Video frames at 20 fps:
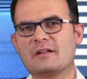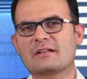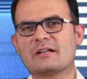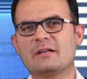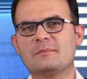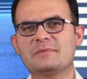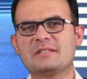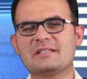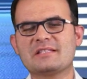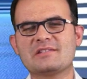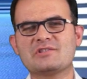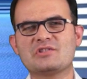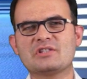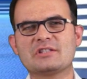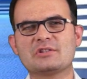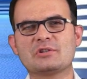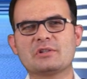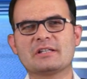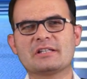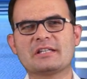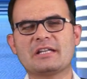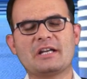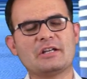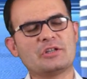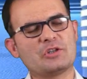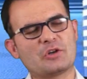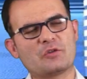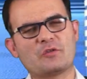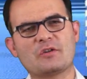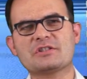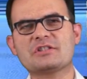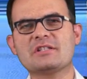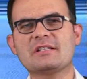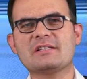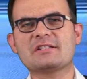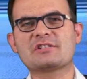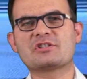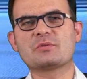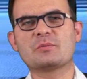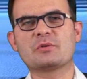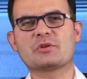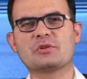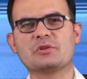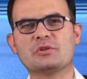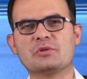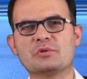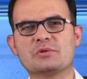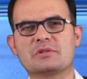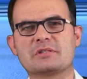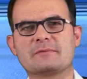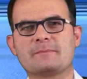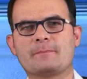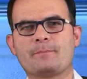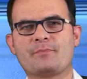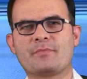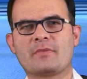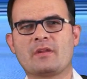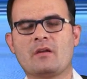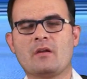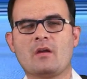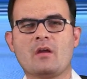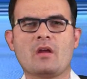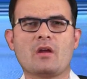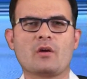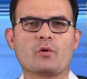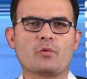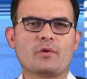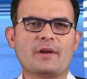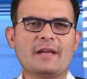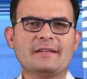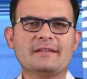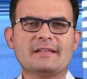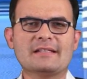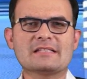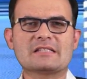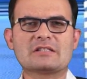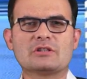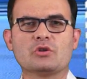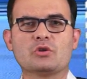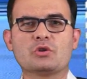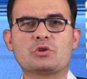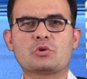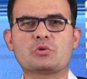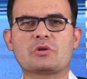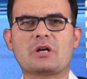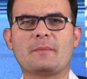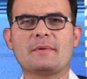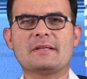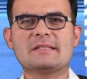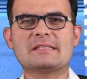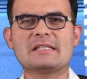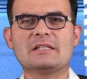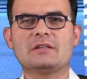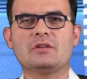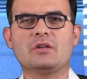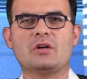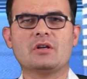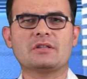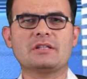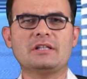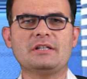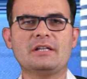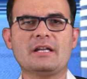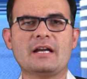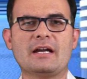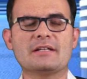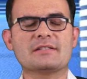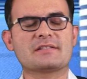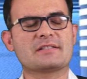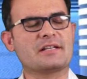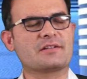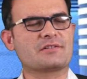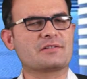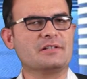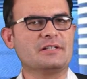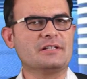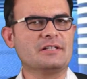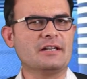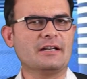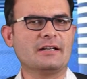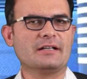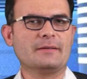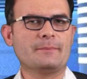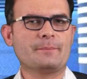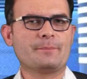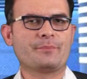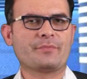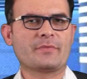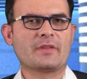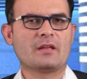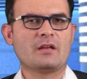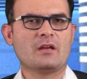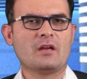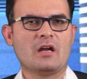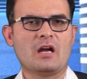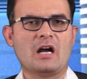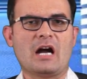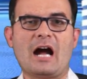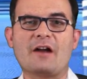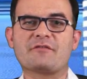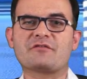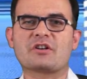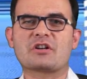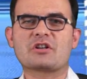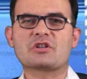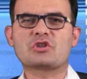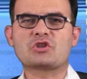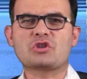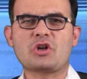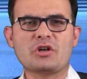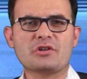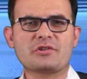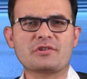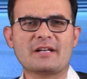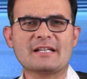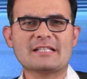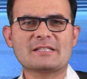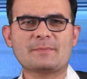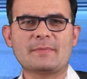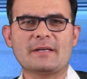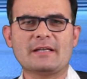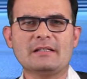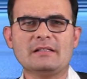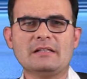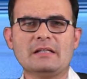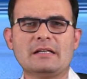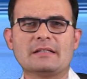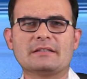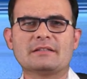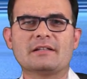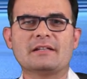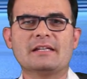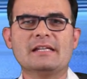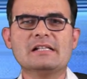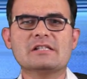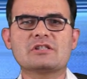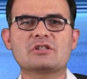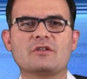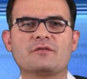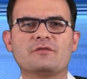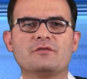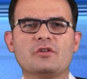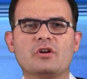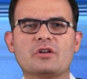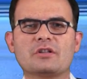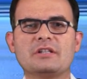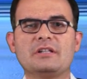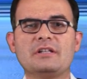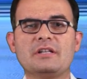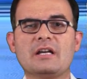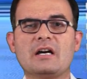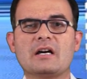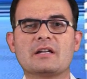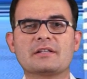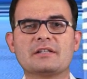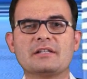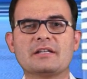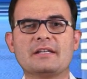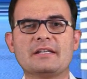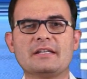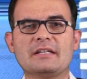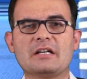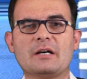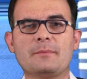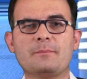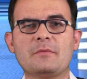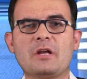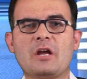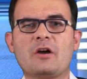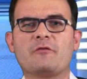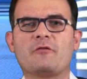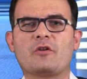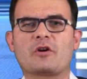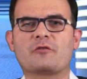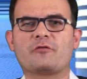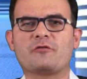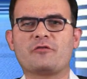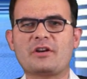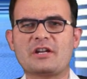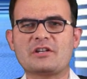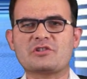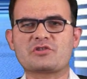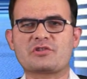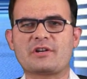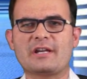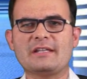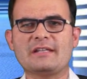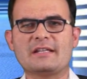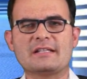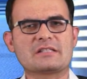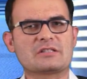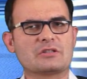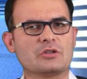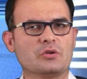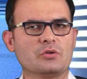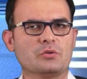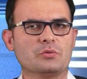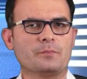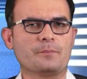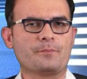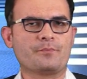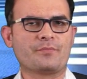welcome, this is Jit Dolakia and you are watching It's Tomorrow News. Rain and snow to commence in North India and Central India. After a short dry spell, the hills of North India are gearing up for fresh rain and snow.